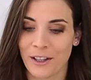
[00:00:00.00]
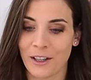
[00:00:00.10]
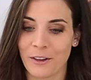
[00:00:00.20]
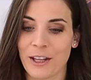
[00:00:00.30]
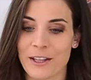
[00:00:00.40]

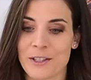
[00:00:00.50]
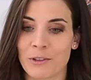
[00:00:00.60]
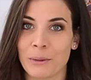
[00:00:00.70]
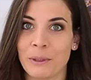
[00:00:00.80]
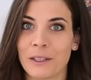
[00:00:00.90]
if there's a
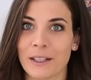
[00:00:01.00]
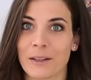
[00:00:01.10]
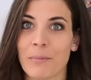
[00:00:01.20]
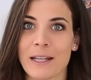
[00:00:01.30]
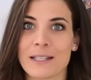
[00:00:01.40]
repeat
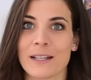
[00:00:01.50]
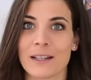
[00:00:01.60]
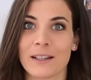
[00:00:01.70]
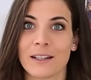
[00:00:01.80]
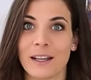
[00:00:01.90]
cut
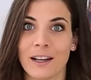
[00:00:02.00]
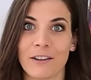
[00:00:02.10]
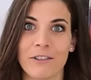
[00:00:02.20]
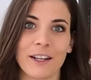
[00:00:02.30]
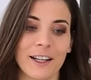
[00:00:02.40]
pattern, and I
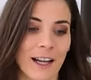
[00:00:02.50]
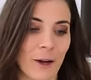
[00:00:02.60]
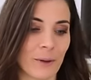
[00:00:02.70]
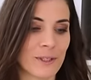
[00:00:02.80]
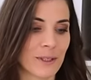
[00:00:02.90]
figured it
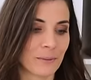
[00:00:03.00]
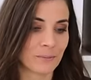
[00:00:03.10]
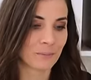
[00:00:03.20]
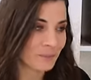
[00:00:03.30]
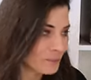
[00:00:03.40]
out.
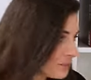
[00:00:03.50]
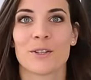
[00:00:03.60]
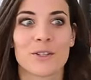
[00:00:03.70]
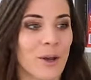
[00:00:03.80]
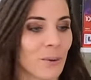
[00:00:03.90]

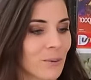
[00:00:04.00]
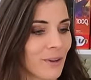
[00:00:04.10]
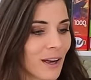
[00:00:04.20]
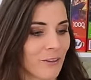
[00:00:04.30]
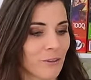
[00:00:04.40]
So
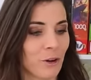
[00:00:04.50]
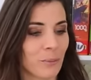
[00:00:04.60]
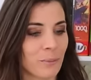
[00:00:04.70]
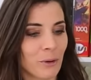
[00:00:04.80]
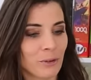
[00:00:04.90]
I've
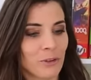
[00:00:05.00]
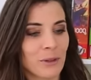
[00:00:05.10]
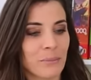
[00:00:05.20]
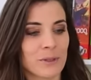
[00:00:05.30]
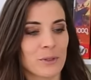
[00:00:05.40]
got both of
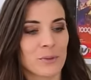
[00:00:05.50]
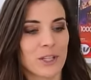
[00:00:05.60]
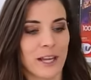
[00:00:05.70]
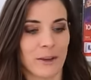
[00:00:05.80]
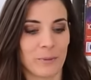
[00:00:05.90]
the puzzles
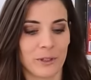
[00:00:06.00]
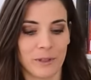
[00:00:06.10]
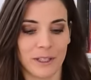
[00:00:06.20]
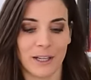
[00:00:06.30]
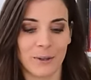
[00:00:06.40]
here with
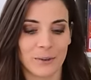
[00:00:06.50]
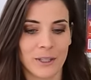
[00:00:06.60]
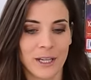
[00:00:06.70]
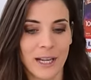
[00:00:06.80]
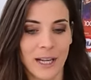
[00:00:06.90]
me now,
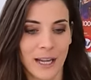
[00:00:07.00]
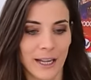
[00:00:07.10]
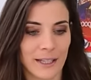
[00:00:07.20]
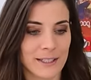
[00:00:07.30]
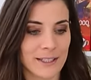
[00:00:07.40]

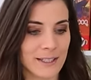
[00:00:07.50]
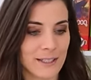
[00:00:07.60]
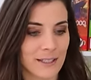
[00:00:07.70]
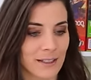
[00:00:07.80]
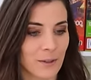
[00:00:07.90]
and
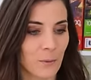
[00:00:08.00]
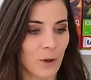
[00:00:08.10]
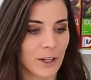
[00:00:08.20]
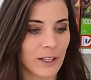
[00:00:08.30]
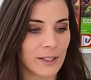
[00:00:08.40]

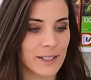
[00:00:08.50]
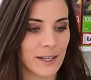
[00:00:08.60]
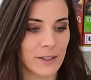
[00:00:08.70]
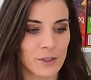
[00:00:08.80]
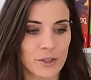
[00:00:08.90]
what I
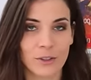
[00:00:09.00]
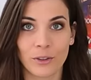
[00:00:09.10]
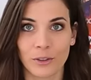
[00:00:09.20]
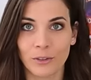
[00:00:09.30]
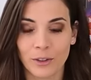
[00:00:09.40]
tend to
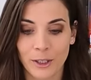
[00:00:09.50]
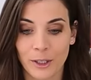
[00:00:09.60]
do,